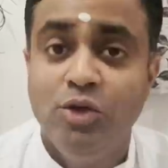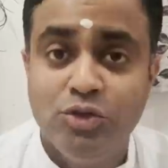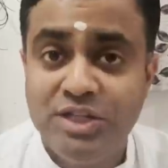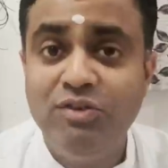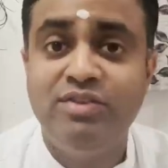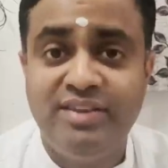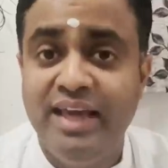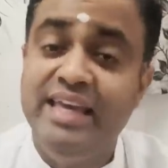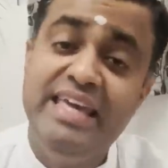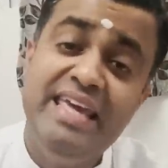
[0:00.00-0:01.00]
So she was
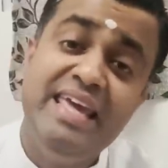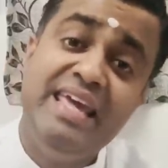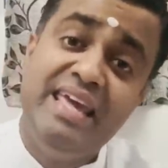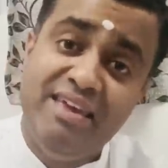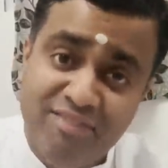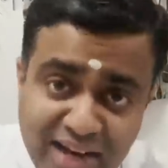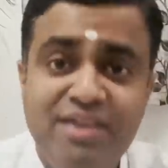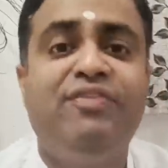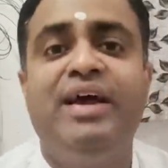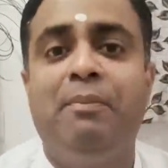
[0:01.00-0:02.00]
saying, even
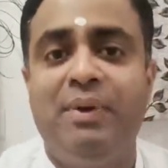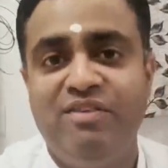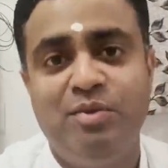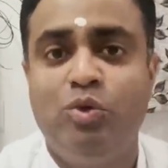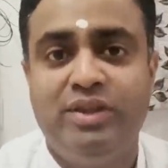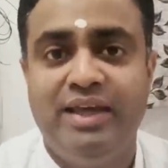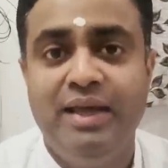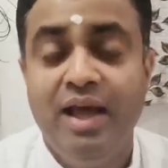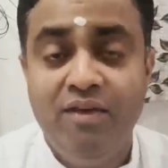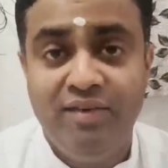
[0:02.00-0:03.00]
if I apply Vibhuti,
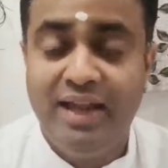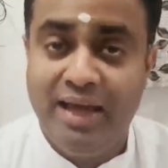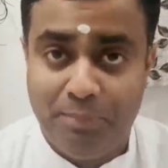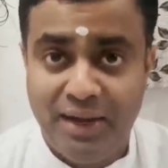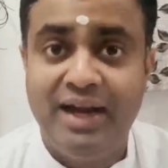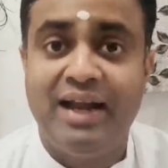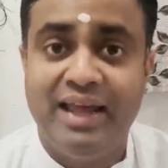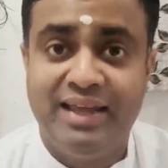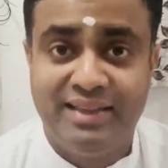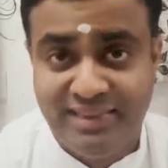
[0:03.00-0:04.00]
will I apply it
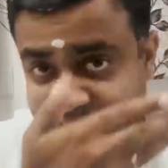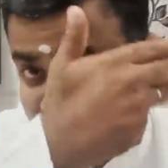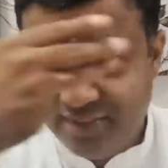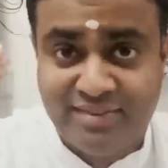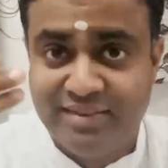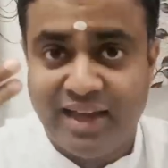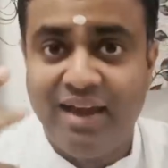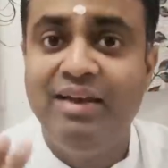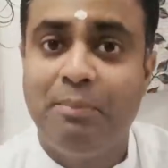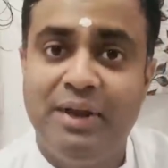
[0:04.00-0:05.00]
like this? I
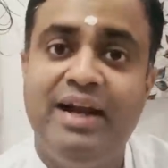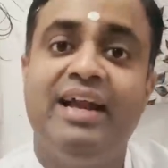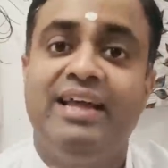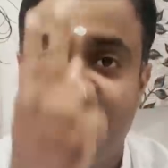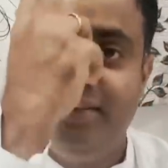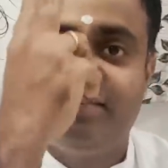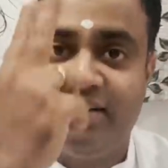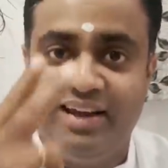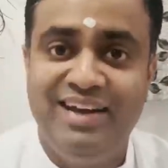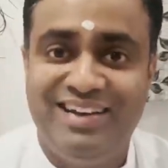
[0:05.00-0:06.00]
will apply it like this,
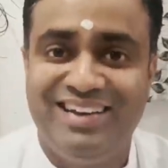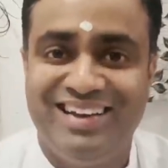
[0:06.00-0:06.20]
right?